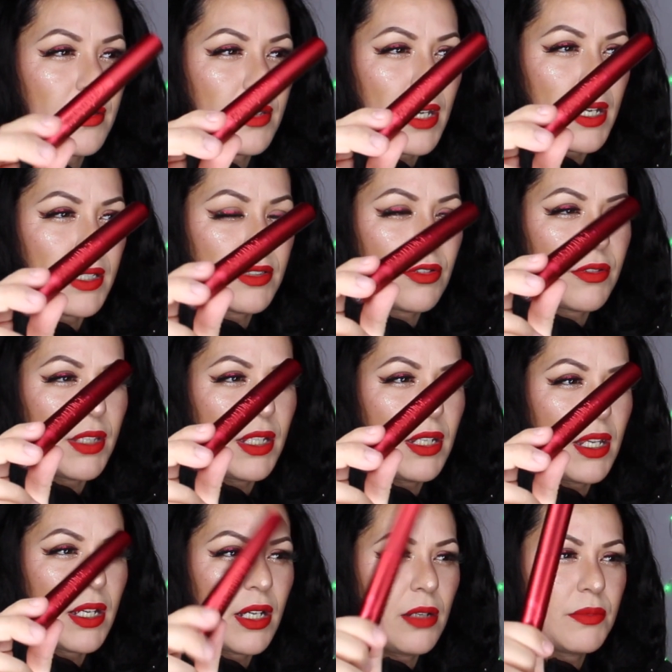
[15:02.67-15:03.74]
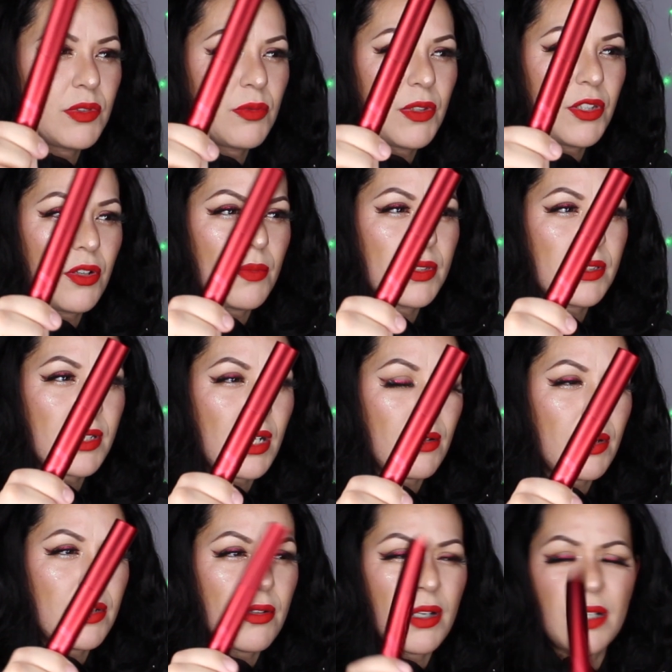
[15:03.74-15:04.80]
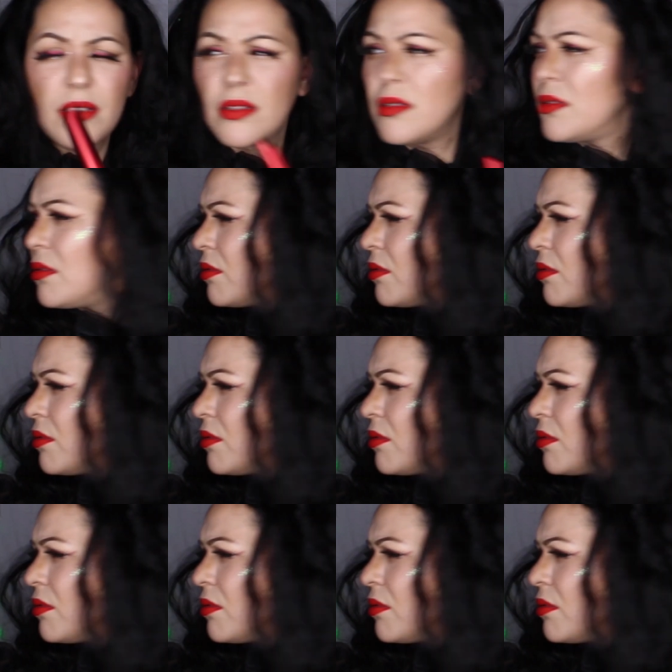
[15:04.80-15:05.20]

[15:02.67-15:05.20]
yeah, so then it comes with your mascara, you guys.